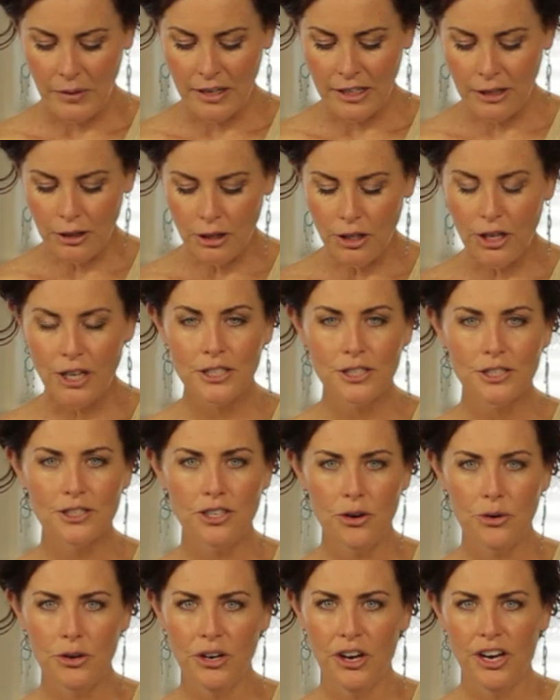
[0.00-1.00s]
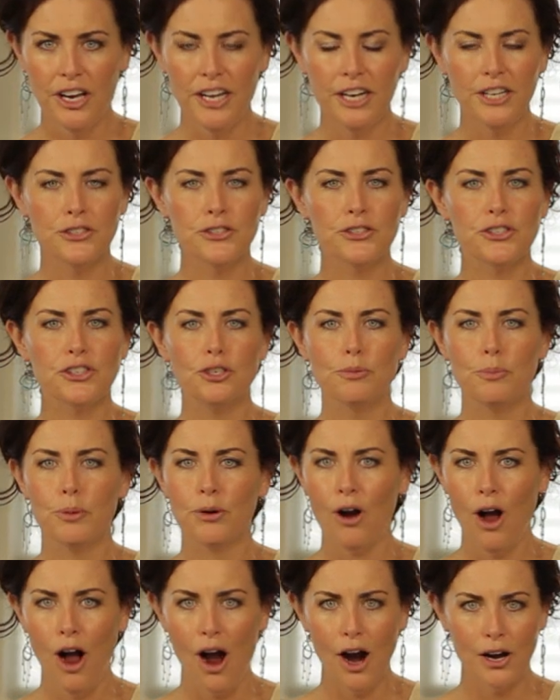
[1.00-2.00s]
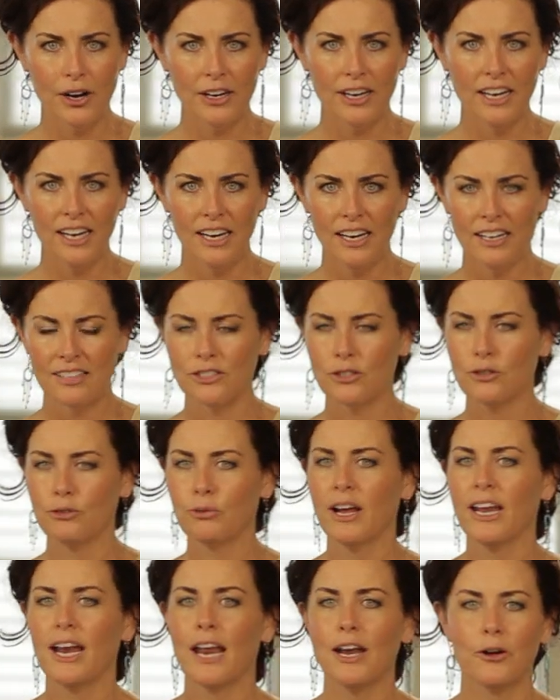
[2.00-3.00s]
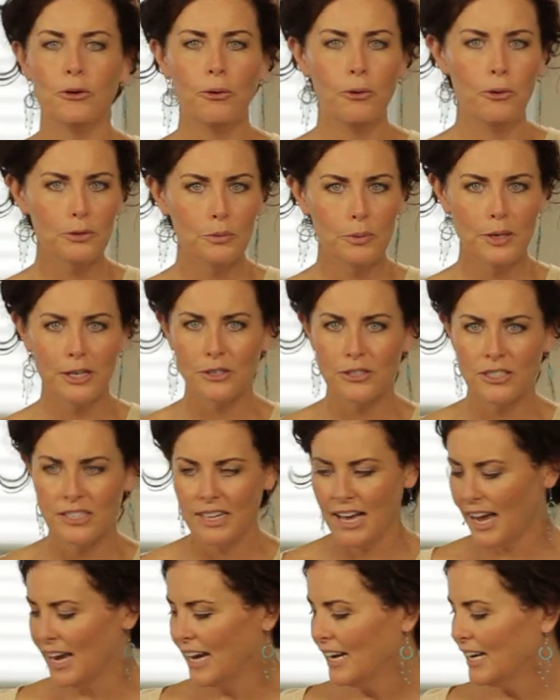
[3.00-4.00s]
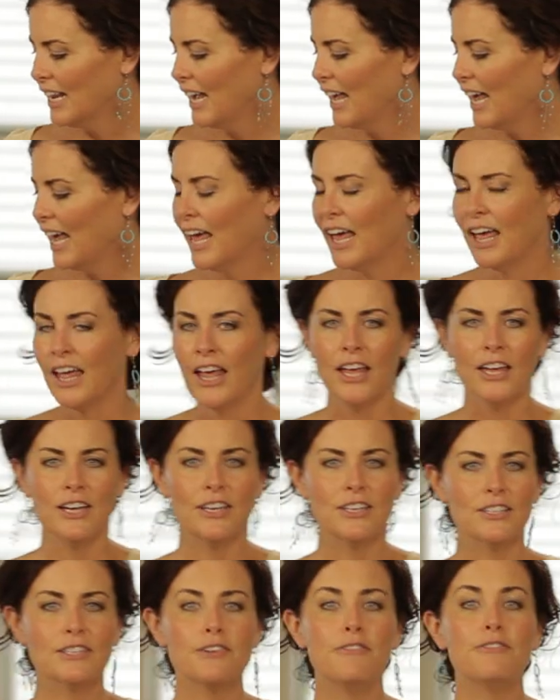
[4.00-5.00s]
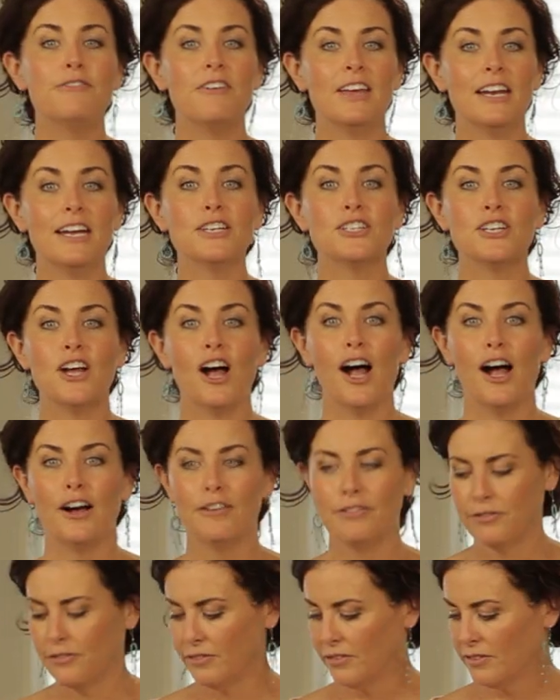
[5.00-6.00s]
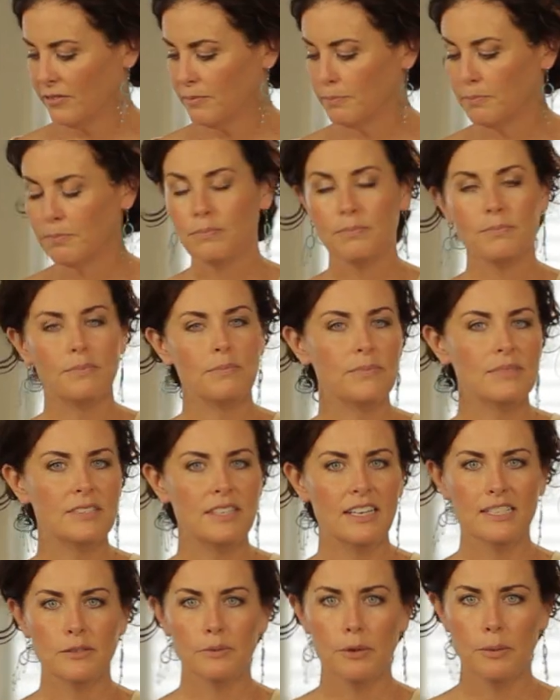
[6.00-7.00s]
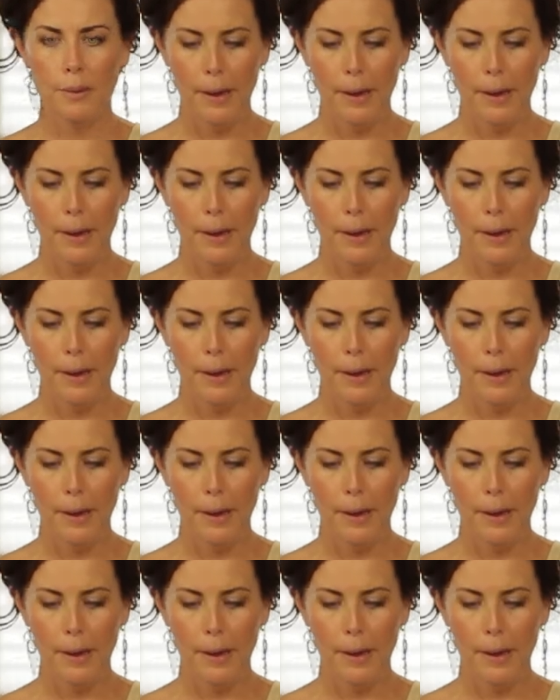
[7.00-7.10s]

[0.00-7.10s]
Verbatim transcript: it looks so good. It's super hearty. It's great on a cold winter's night. To finish off, season with